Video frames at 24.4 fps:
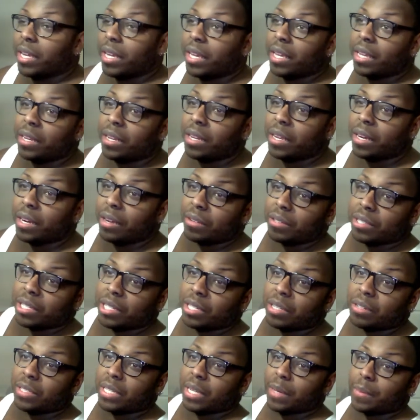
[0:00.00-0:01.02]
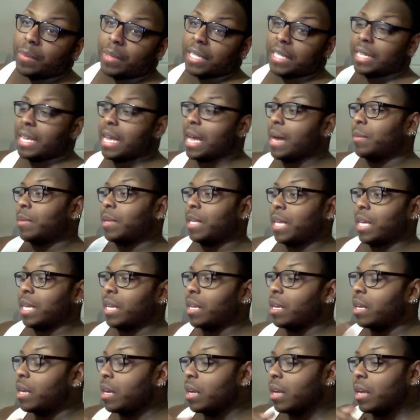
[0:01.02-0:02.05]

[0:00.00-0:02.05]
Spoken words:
And, you know, she's going to dibble and dabble in.